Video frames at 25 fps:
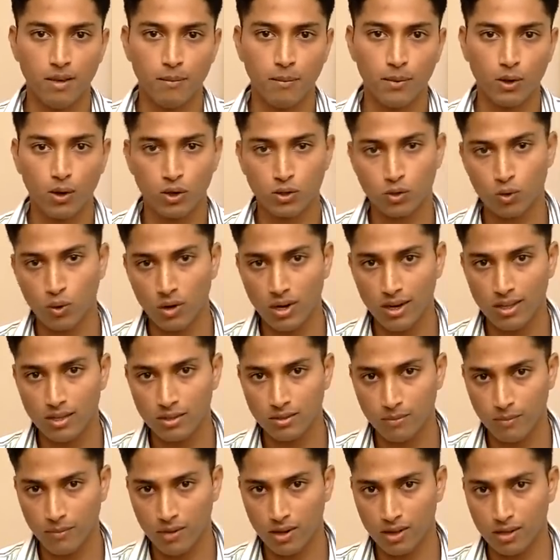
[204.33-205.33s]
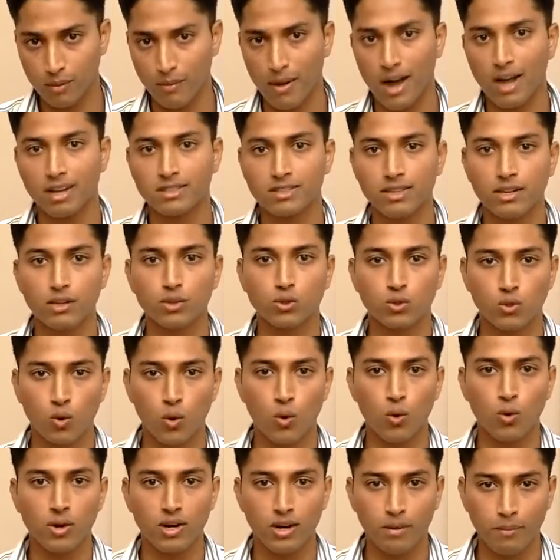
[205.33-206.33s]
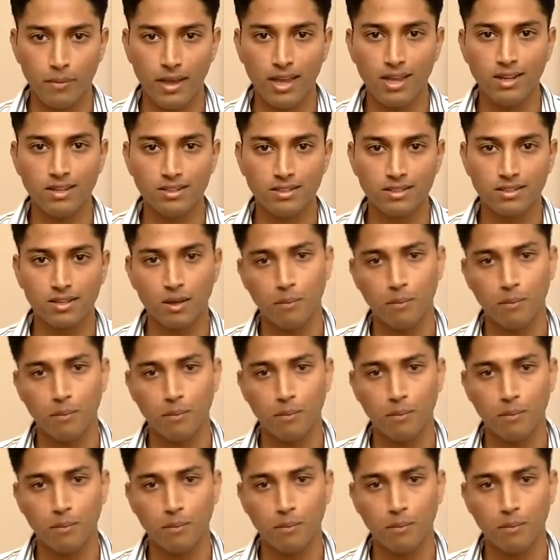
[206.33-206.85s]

Because only the marks that you score in mains